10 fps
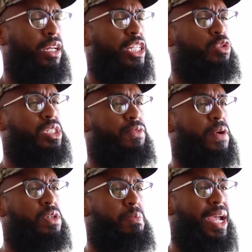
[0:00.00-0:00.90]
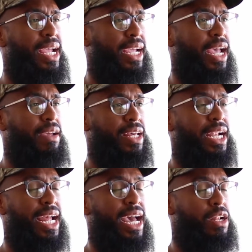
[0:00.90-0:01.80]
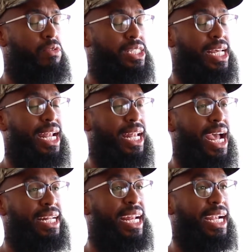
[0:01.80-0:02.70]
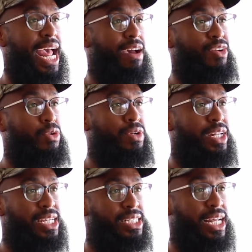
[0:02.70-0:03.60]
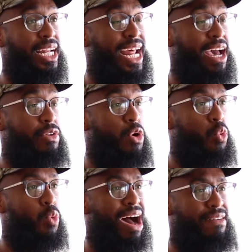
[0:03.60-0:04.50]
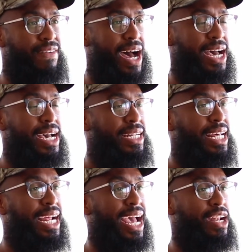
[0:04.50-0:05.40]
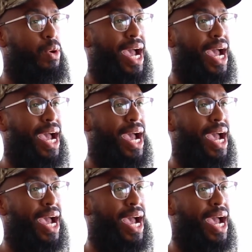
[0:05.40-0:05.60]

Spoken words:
look, this was the first man cave. They didn't have no satellite. They didn't have no dish. They didn't have no Wi-Fi. They didn't have no